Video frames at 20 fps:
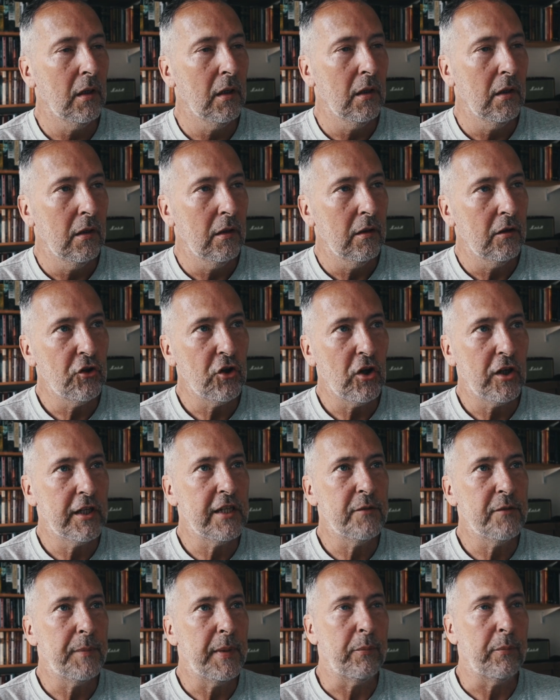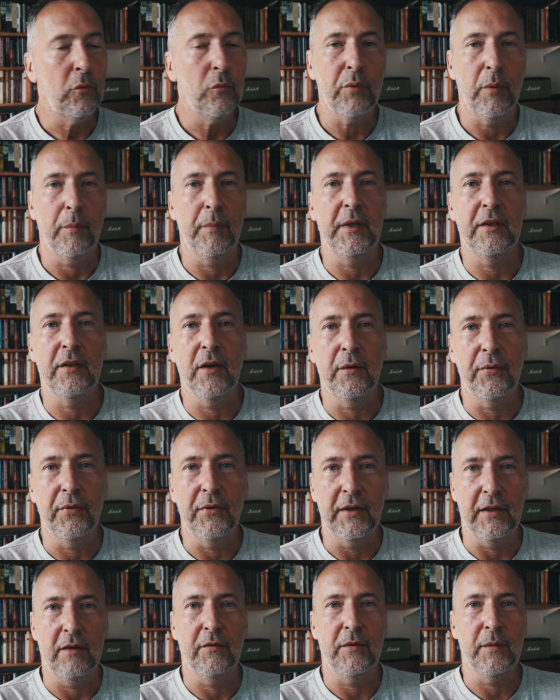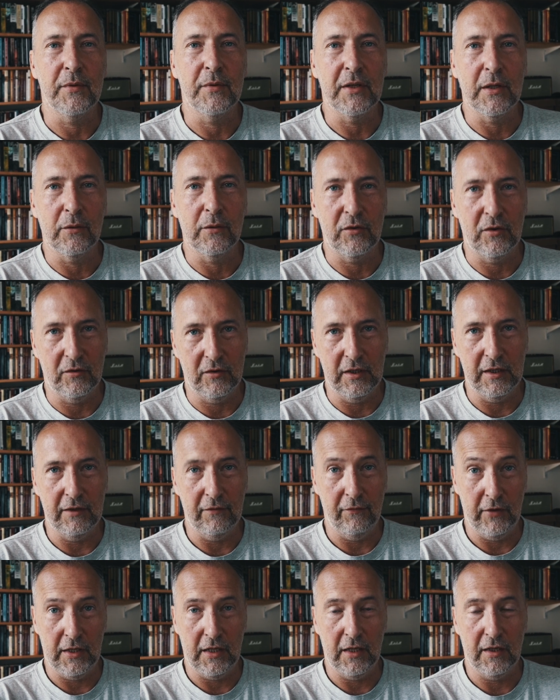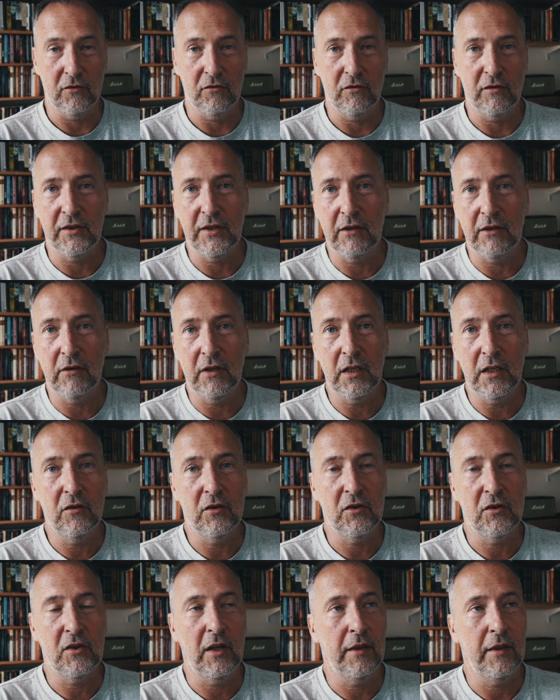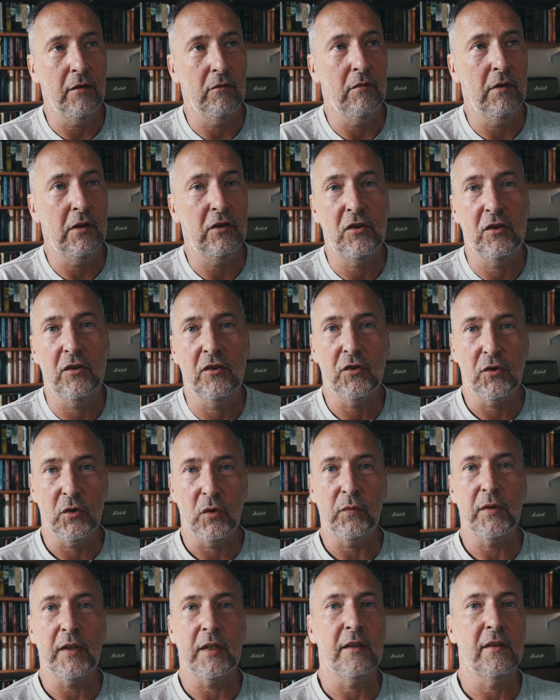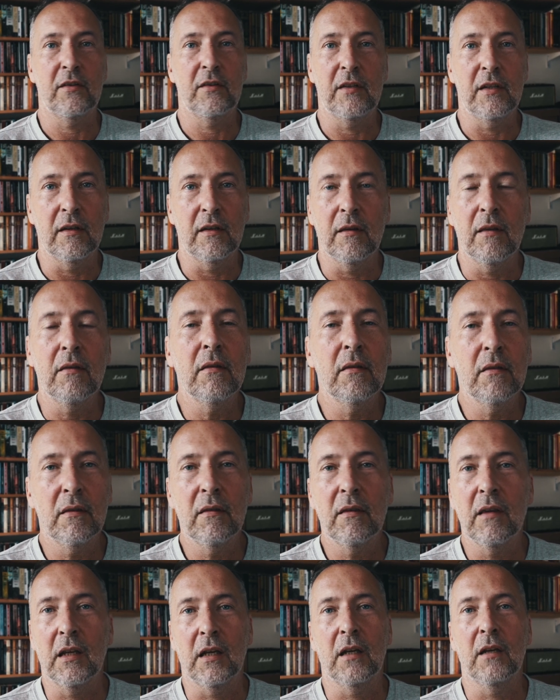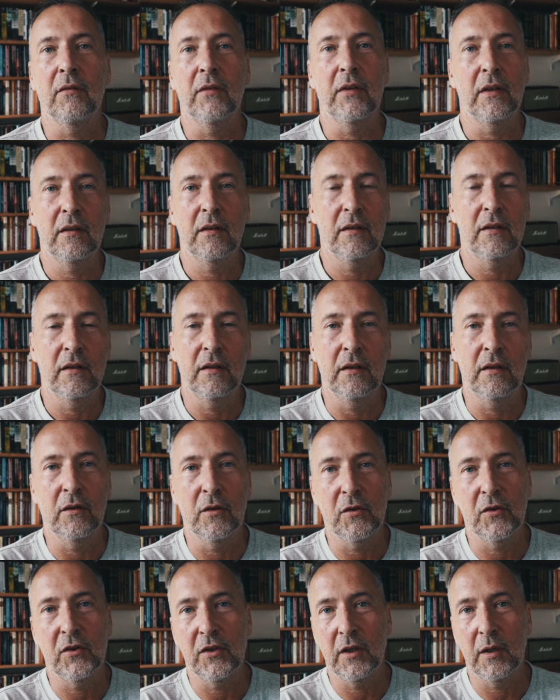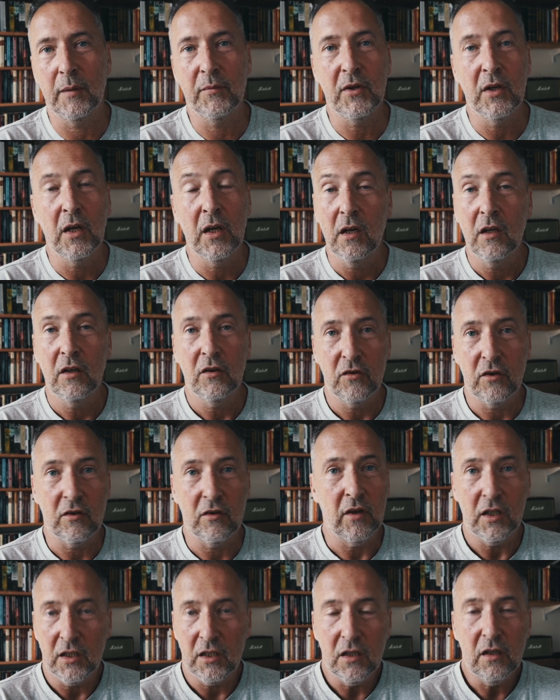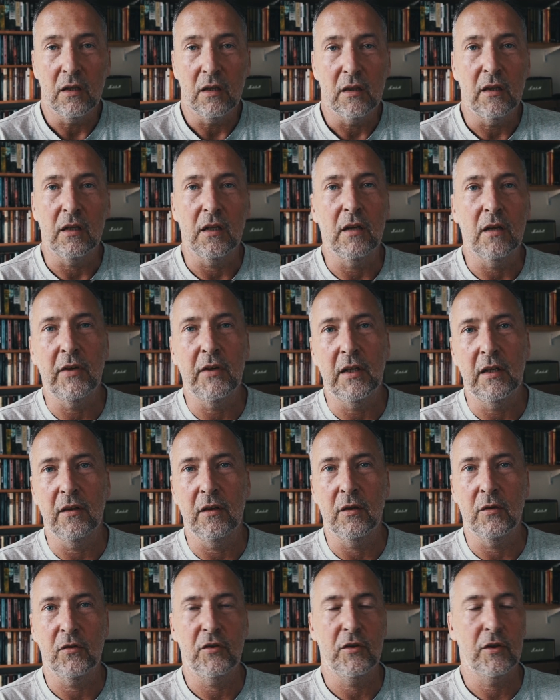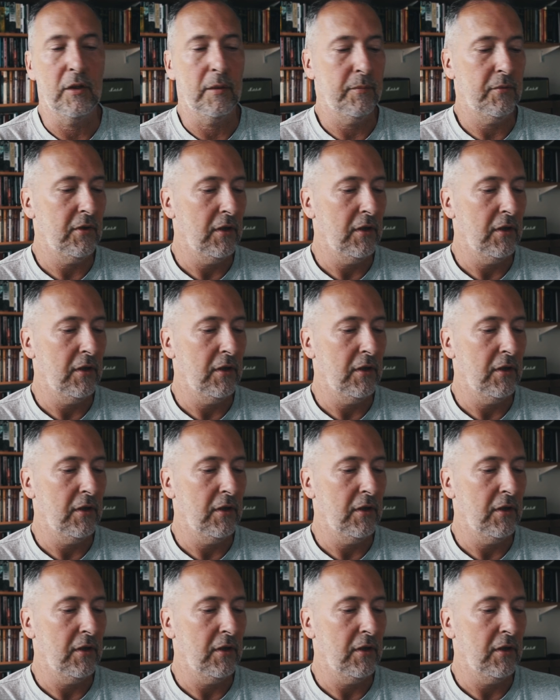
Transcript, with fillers: The Chinese people probably don't think of themselves as living under a tyranny, just like the Russian, the Soviets didn't think of it in those terms, just like you don't think of it in those terms.